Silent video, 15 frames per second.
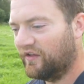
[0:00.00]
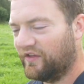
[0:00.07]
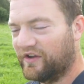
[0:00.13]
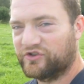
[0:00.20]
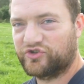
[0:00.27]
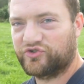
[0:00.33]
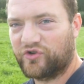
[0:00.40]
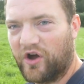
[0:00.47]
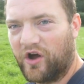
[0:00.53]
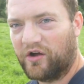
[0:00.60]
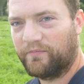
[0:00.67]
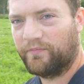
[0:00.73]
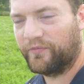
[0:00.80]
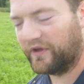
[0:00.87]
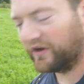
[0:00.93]
They're
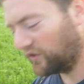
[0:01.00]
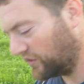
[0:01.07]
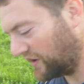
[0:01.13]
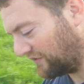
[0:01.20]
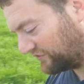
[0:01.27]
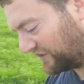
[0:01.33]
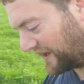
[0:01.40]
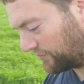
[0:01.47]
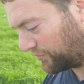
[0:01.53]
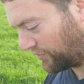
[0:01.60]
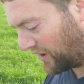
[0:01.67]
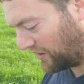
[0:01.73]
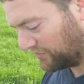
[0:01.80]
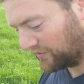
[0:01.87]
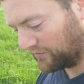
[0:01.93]
strong, they don't have leg
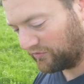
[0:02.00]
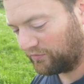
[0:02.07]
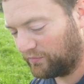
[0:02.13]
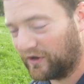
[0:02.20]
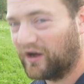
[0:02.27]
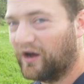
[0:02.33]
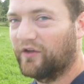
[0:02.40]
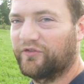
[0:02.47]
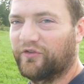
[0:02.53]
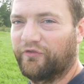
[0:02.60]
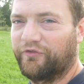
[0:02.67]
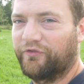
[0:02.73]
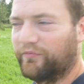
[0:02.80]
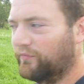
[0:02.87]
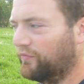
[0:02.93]
problems because
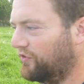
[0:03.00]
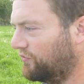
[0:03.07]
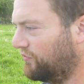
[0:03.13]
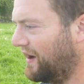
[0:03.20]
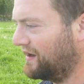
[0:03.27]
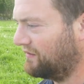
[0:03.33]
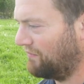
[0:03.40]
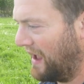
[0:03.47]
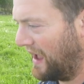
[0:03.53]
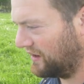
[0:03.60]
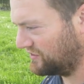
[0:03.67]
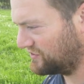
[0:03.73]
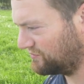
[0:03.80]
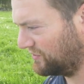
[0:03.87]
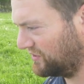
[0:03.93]
of the right
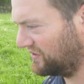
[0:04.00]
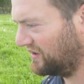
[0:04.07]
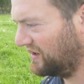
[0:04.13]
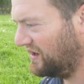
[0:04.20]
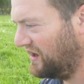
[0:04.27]
management.